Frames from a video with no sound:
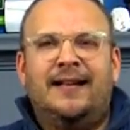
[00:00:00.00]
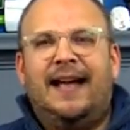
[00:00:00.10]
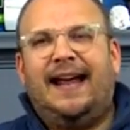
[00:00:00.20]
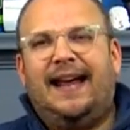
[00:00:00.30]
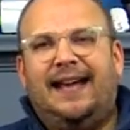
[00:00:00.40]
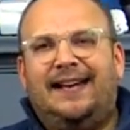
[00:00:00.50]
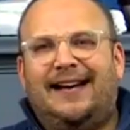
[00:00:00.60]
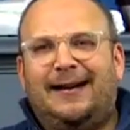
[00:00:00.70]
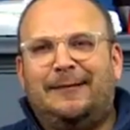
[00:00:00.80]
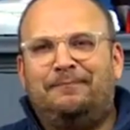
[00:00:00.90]
And
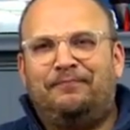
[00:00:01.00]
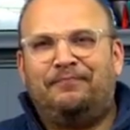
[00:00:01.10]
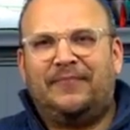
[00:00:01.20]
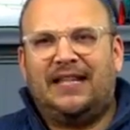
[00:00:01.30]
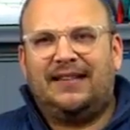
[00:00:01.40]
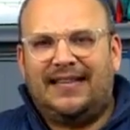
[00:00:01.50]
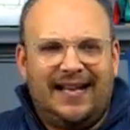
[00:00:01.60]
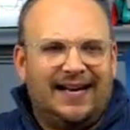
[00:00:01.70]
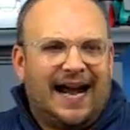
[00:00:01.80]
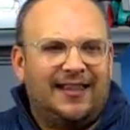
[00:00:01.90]
um,
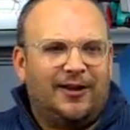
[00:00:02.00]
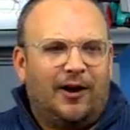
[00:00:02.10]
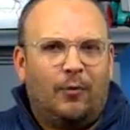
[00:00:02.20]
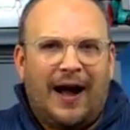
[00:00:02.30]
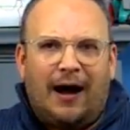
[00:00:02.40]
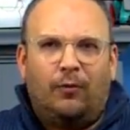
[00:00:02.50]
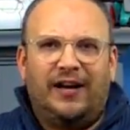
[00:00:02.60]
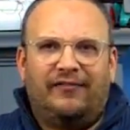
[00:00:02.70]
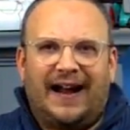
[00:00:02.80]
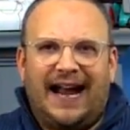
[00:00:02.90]
then I thought, wow, what
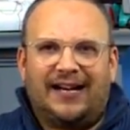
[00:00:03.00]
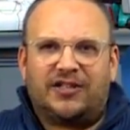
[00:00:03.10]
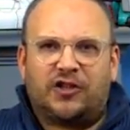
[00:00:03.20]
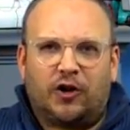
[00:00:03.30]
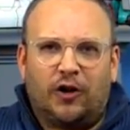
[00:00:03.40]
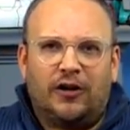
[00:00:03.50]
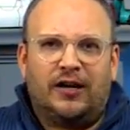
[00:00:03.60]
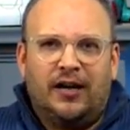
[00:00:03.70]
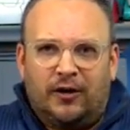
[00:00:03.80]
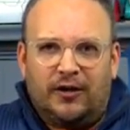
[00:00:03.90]
if I had a skirt
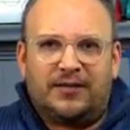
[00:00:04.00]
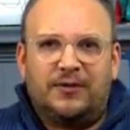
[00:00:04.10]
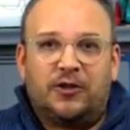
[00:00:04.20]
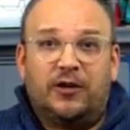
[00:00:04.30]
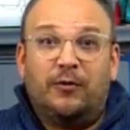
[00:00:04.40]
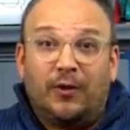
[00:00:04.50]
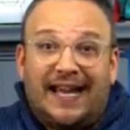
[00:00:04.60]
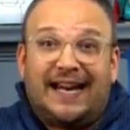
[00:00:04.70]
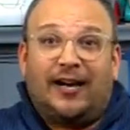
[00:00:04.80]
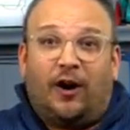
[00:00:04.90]
Christmas tree where they
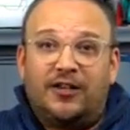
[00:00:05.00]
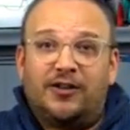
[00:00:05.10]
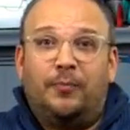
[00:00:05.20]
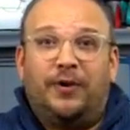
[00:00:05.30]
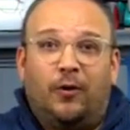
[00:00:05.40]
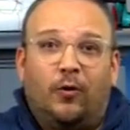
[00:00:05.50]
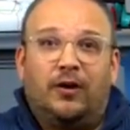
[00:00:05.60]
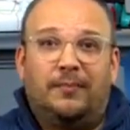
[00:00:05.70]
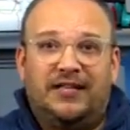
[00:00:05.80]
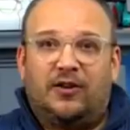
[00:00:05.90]
could also put
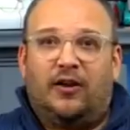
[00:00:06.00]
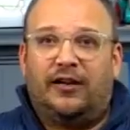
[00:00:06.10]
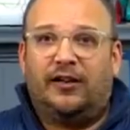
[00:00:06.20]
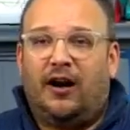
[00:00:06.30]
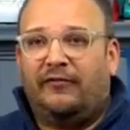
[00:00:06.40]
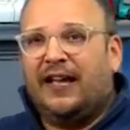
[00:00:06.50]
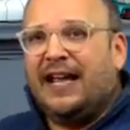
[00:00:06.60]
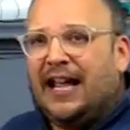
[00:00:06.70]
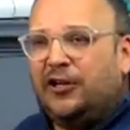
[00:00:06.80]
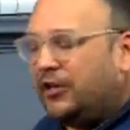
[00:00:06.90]
ornaments on and off?
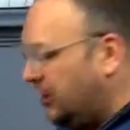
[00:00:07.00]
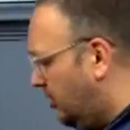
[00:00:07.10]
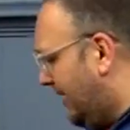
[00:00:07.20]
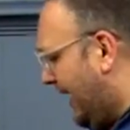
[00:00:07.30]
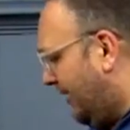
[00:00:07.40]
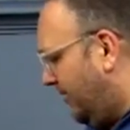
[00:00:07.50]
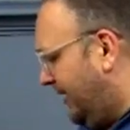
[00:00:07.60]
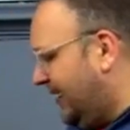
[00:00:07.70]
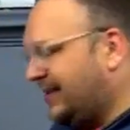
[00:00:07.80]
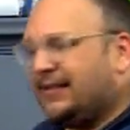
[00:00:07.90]
And you can do that on
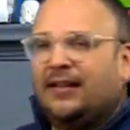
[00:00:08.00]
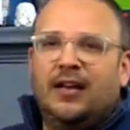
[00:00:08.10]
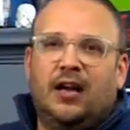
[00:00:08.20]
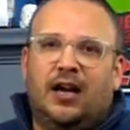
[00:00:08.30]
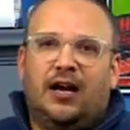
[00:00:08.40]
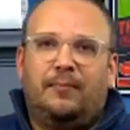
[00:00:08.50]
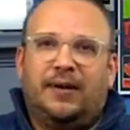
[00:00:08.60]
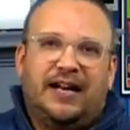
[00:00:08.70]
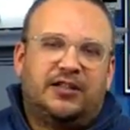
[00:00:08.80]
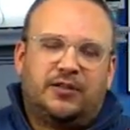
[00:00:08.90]
this, uh, but
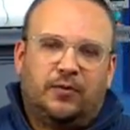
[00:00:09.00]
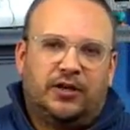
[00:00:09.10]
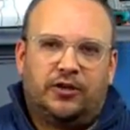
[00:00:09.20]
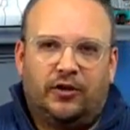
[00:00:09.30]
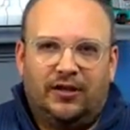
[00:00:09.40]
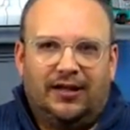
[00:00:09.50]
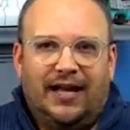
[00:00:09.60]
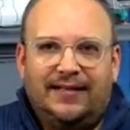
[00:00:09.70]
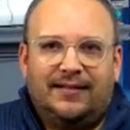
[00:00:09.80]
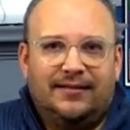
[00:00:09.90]
I just wanted to show the
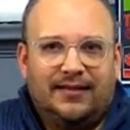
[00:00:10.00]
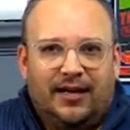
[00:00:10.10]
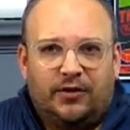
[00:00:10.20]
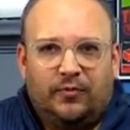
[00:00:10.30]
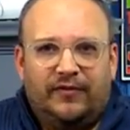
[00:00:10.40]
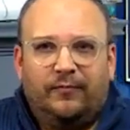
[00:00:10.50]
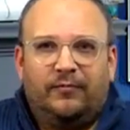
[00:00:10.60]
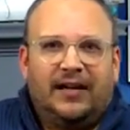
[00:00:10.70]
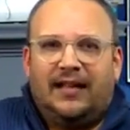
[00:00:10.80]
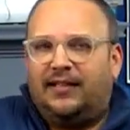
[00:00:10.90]
lights and such. We've
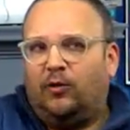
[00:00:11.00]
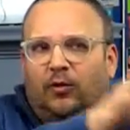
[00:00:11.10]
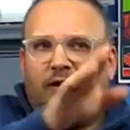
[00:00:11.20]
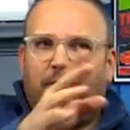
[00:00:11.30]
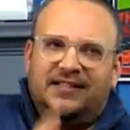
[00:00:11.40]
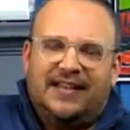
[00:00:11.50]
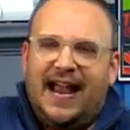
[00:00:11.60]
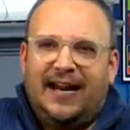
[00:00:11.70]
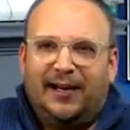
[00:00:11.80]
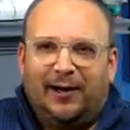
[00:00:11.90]
got the ornaments
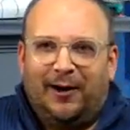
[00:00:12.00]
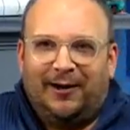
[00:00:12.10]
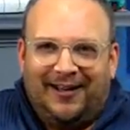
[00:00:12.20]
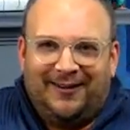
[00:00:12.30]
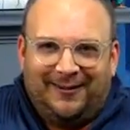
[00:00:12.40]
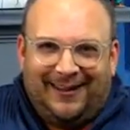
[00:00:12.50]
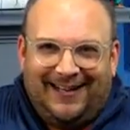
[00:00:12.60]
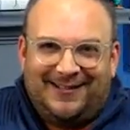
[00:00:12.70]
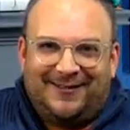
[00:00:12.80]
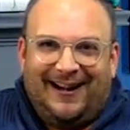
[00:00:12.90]
hanging on other
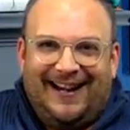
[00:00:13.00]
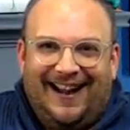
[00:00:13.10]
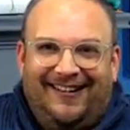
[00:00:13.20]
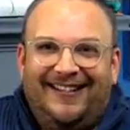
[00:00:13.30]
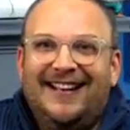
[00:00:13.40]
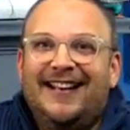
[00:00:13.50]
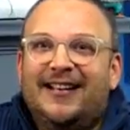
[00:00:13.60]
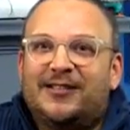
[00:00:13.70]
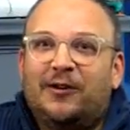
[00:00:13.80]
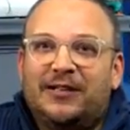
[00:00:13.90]
things right now.
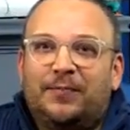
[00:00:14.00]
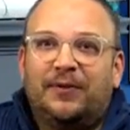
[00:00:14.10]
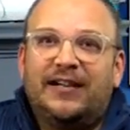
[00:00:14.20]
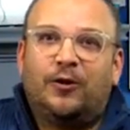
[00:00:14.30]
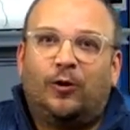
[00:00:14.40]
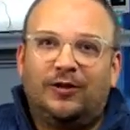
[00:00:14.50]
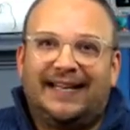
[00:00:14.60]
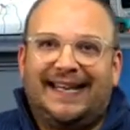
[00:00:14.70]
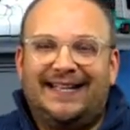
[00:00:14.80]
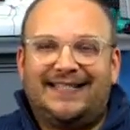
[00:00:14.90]
So it's pretty cool. The
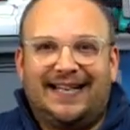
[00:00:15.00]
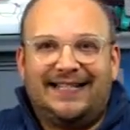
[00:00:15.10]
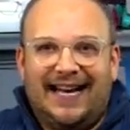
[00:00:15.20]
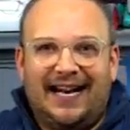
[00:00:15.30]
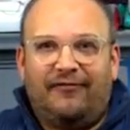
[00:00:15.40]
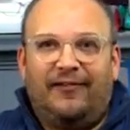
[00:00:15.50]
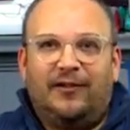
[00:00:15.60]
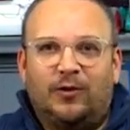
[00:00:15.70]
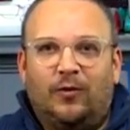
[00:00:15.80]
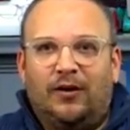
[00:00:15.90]
kids can take
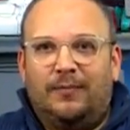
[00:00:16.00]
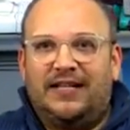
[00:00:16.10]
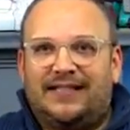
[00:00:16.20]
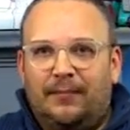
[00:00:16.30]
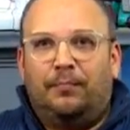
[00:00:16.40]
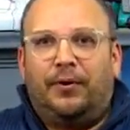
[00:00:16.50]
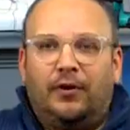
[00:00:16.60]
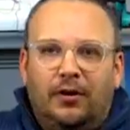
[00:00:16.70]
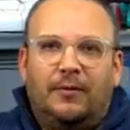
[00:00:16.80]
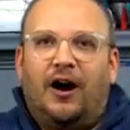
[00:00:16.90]
felt ornaments and pull
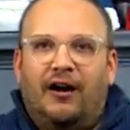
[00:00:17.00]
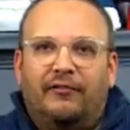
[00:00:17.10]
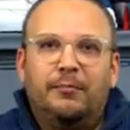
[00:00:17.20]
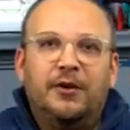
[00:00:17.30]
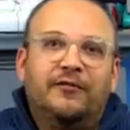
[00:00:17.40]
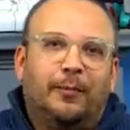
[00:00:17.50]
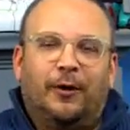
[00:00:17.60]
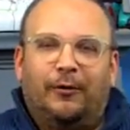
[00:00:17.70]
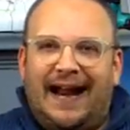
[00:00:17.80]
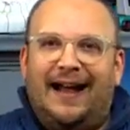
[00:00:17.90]
them off, move them
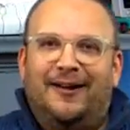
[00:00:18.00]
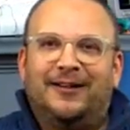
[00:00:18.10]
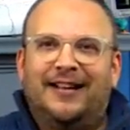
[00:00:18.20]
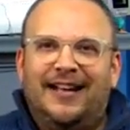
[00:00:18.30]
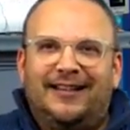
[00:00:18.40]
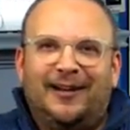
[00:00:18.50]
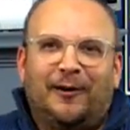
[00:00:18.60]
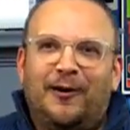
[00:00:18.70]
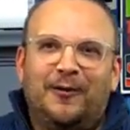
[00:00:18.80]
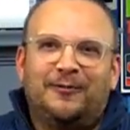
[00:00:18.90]
around their
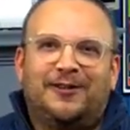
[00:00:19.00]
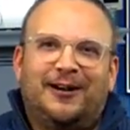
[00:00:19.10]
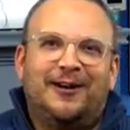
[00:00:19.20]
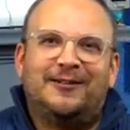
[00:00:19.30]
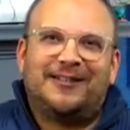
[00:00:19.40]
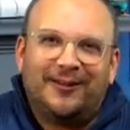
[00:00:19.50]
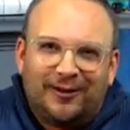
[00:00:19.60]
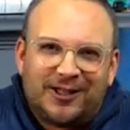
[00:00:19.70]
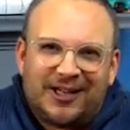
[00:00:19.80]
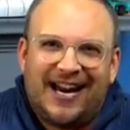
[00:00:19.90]
own clothes. So they're
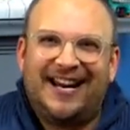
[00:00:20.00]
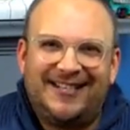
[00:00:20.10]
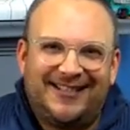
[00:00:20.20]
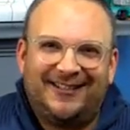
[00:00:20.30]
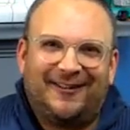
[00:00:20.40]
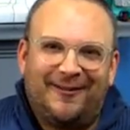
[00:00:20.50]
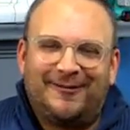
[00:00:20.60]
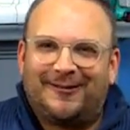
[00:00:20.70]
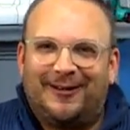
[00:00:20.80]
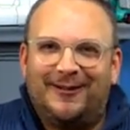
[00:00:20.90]
changing their own
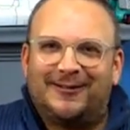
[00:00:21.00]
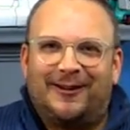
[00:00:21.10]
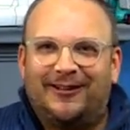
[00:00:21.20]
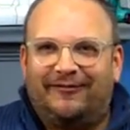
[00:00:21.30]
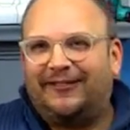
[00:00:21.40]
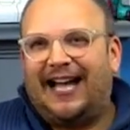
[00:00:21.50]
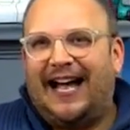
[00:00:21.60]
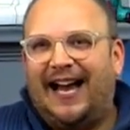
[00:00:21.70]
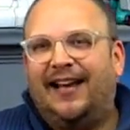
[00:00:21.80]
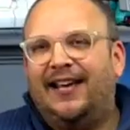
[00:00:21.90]
clothes on the
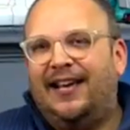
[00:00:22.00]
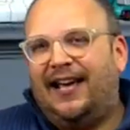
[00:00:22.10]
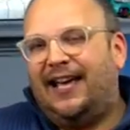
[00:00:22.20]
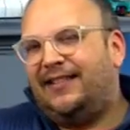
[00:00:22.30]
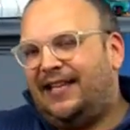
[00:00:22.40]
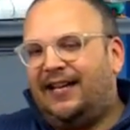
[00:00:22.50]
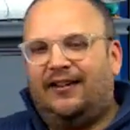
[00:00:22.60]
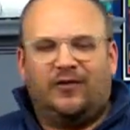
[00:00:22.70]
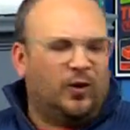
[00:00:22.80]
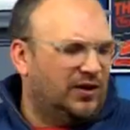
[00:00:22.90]
fly. And then
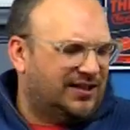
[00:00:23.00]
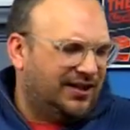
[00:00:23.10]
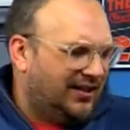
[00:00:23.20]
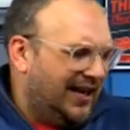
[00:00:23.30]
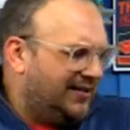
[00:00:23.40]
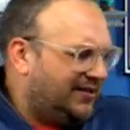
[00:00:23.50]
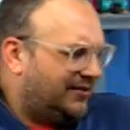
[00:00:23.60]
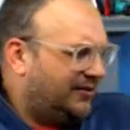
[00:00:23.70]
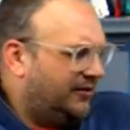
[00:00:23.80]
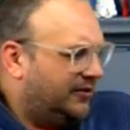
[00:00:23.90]
of course the
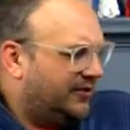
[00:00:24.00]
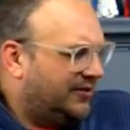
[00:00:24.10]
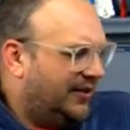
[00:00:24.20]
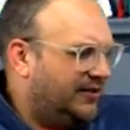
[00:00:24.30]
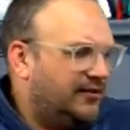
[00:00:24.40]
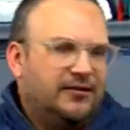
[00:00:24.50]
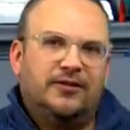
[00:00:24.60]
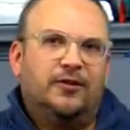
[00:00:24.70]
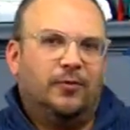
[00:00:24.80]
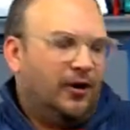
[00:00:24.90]
lights are just like
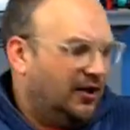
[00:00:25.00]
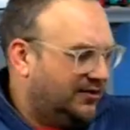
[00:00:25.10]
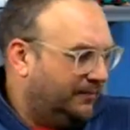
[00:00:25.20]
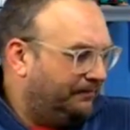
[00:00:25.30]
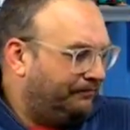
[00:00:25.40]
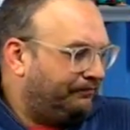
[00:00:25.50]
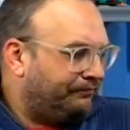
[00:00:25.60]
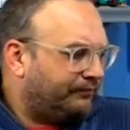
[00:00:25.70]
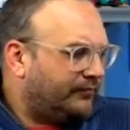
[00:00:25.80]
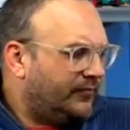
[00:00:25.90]
super awesome.
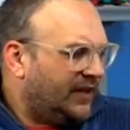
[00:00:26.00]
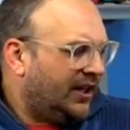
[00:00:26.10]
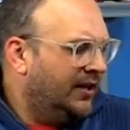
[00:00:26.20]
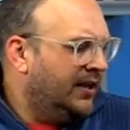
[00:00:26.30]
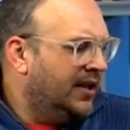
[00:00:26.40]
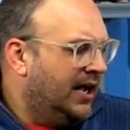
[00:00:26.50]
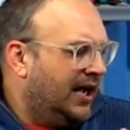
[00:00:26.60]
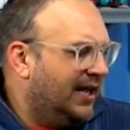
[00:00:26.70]
Uh,